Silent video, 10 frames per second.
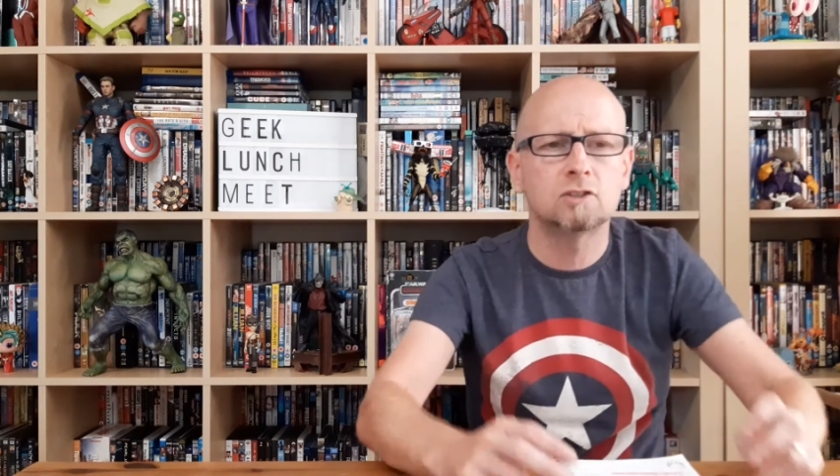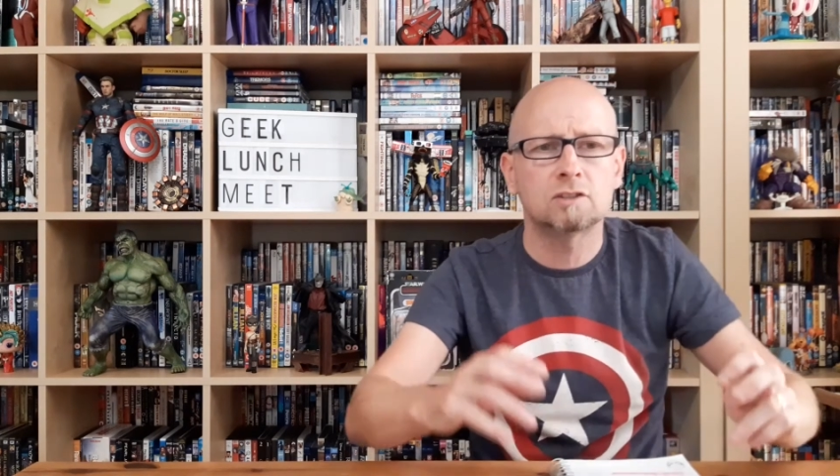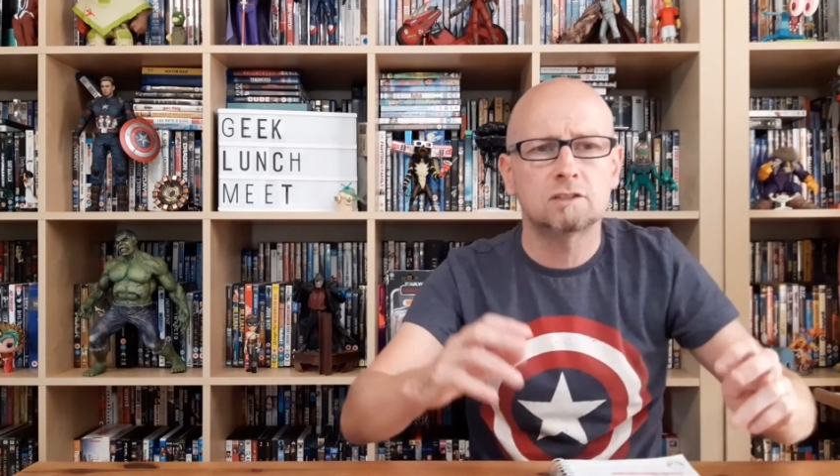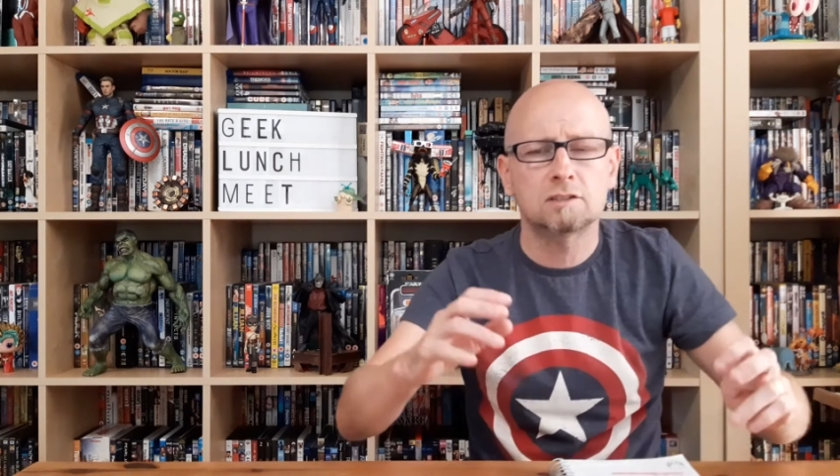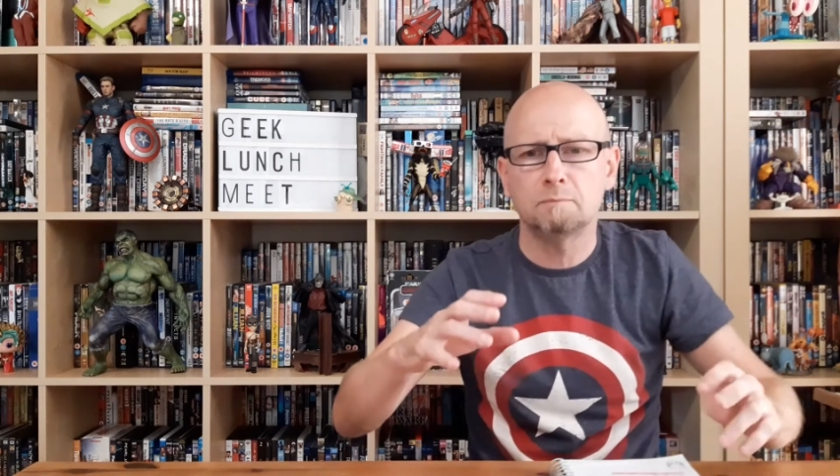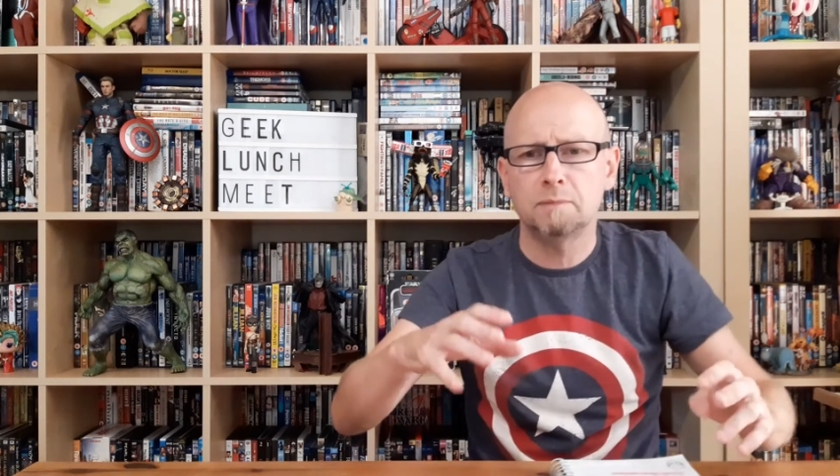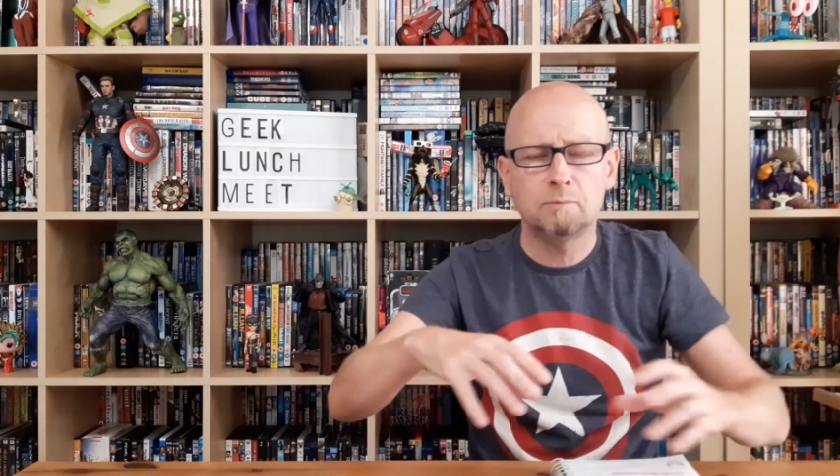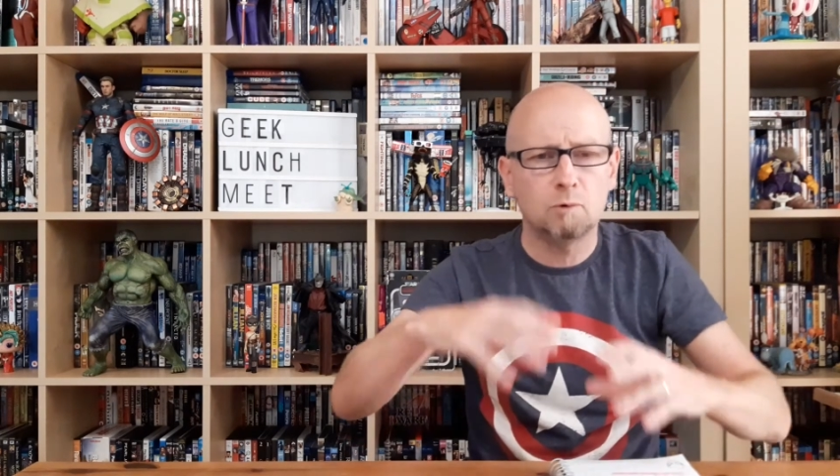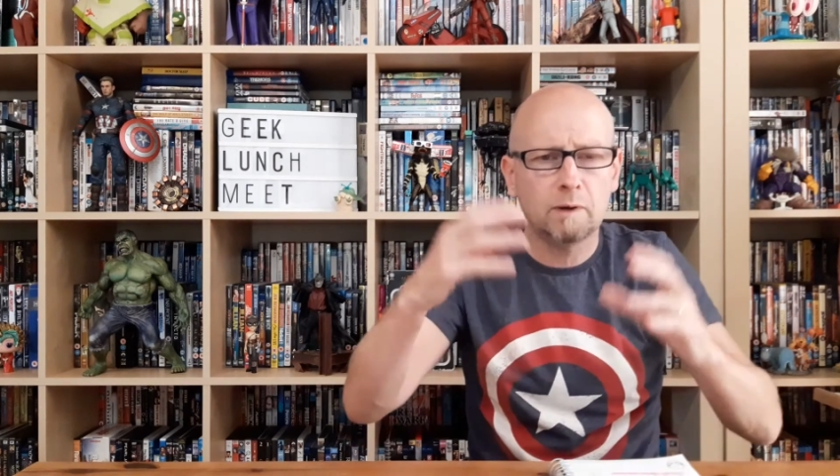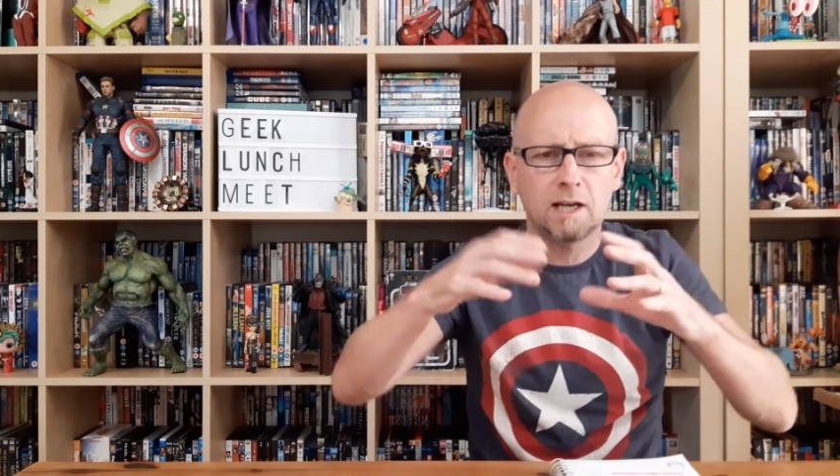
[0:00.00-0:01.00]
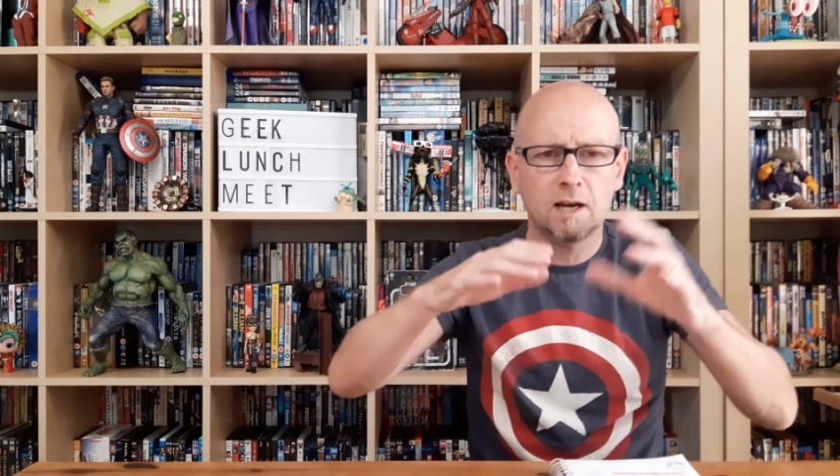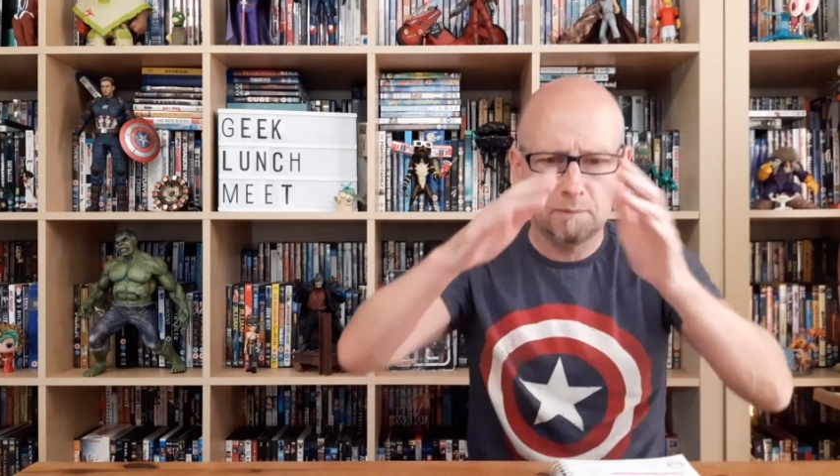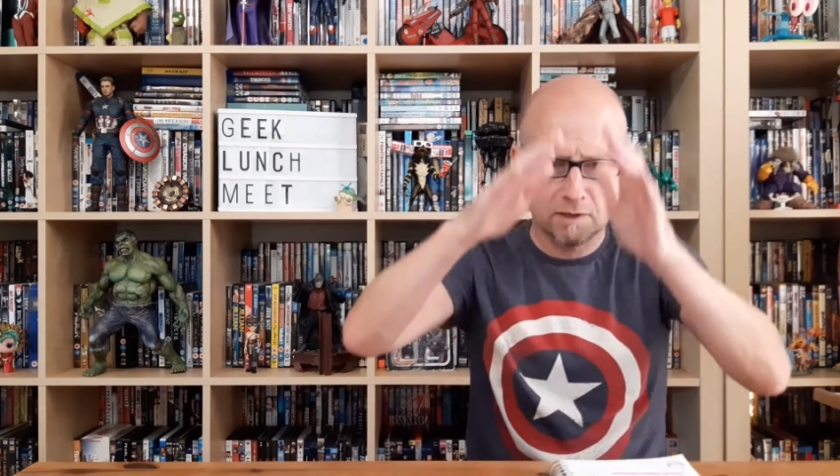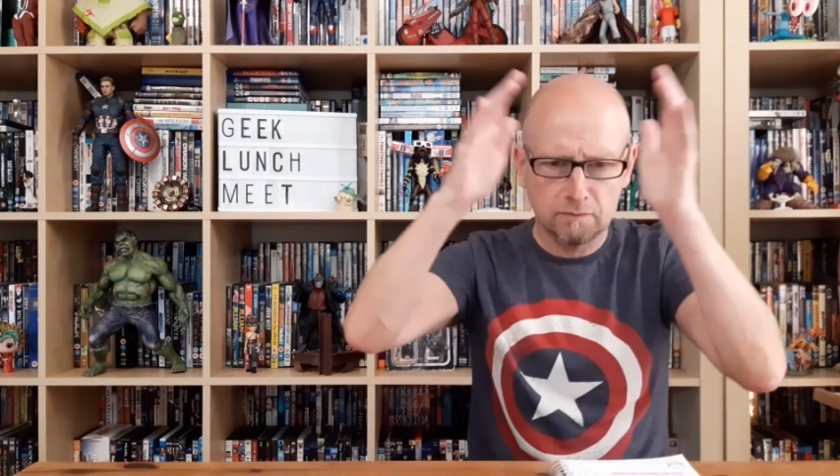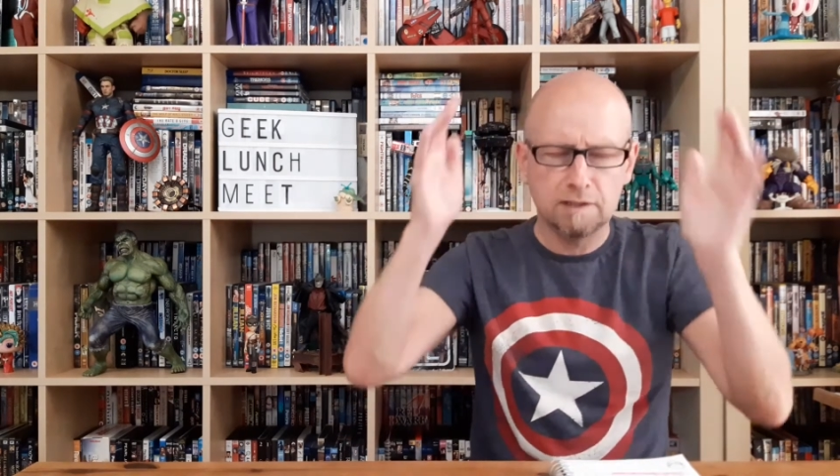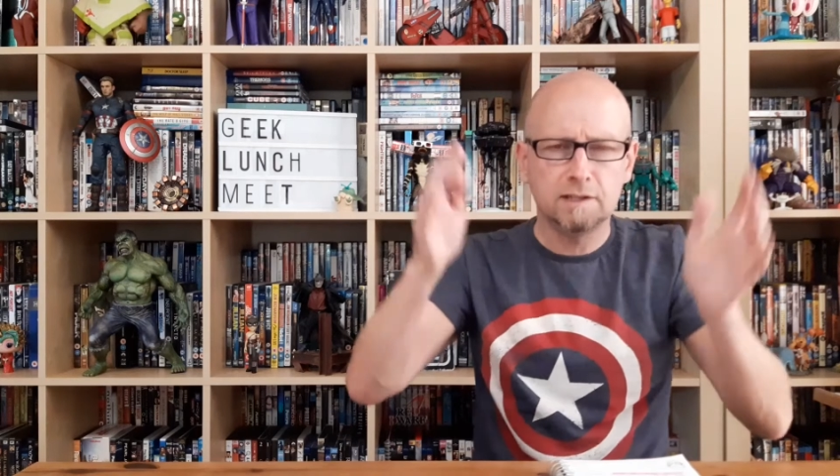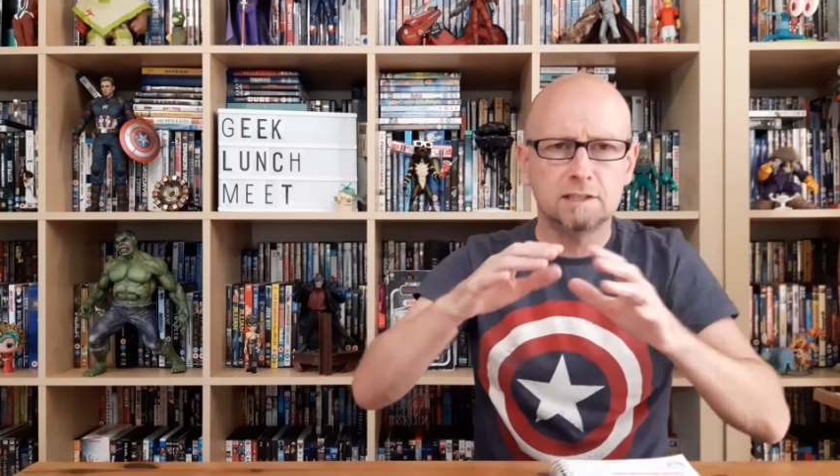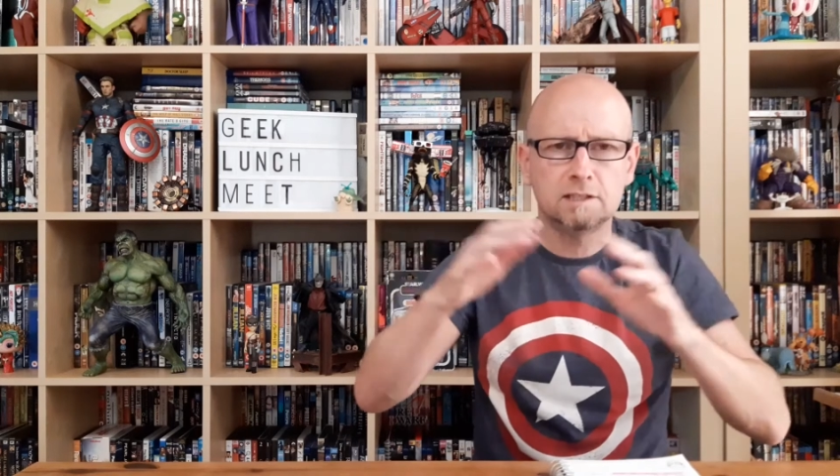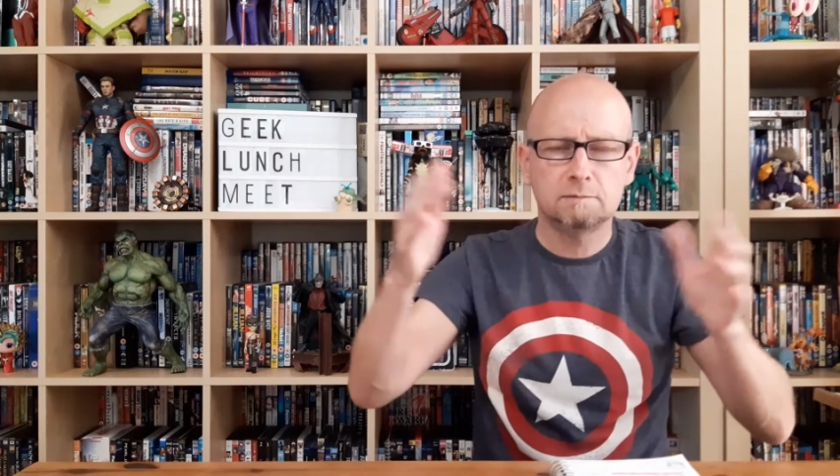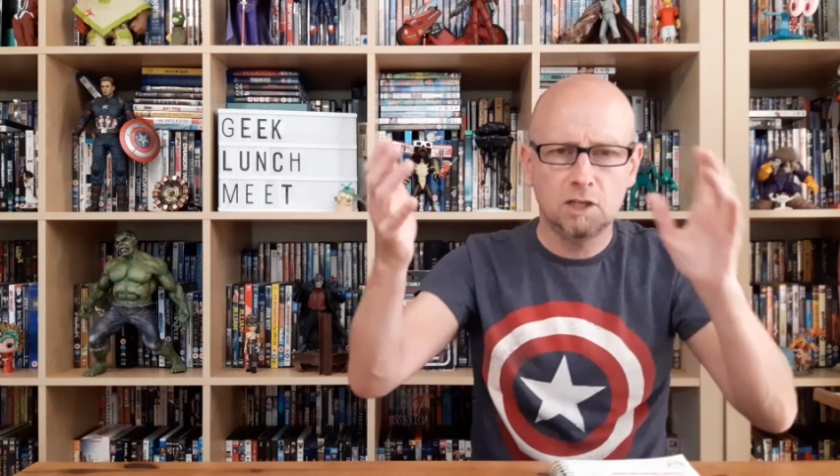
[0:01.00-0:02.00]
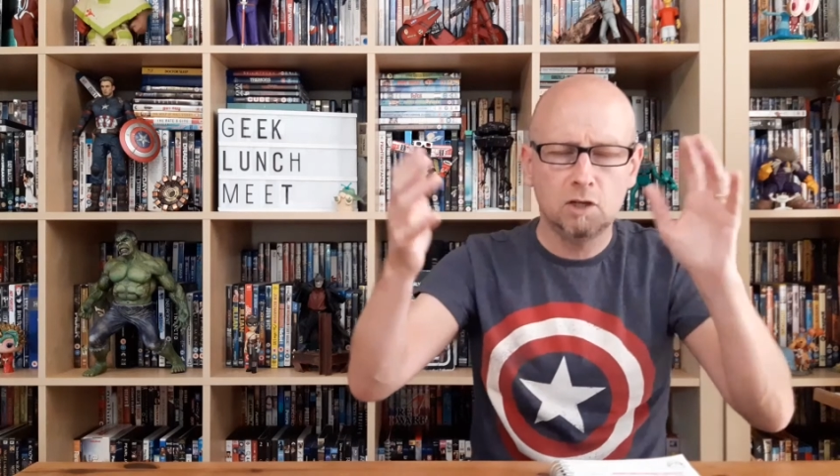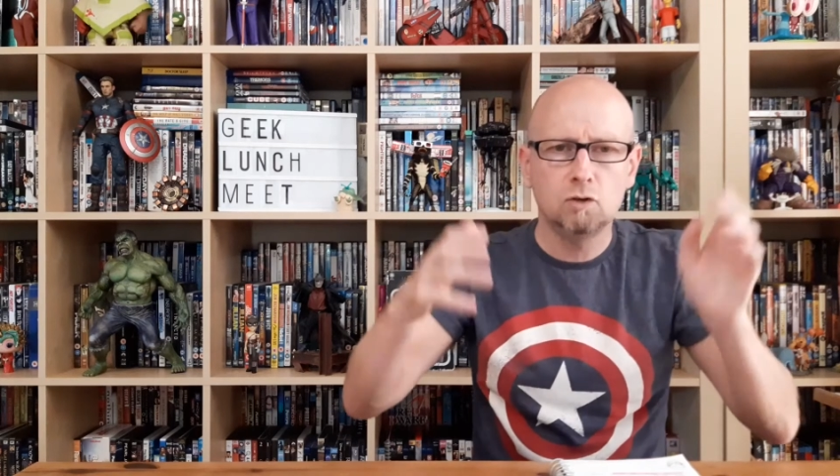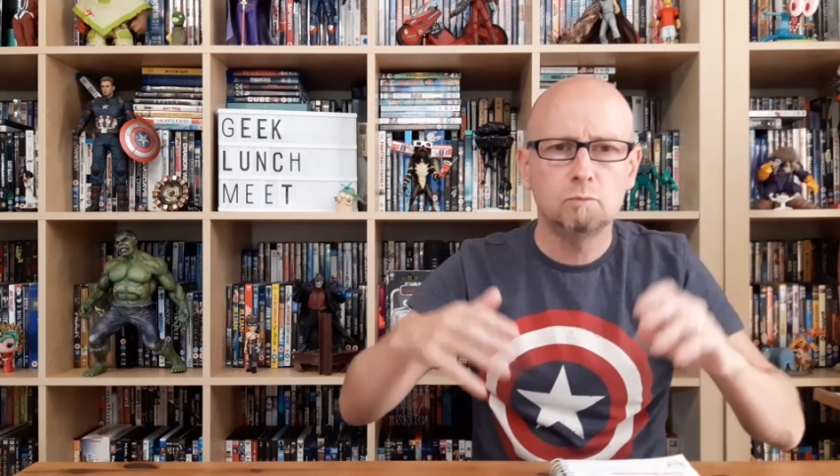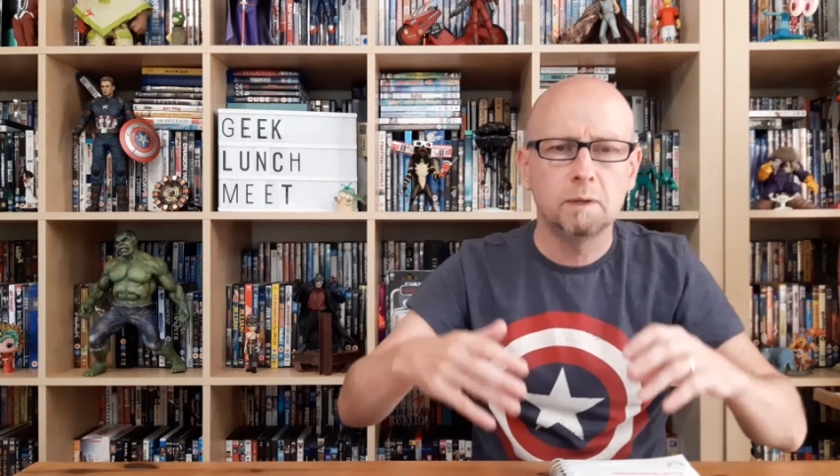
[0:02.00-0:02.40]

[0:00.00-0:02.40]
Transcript: just some people wake up and they're in this cube,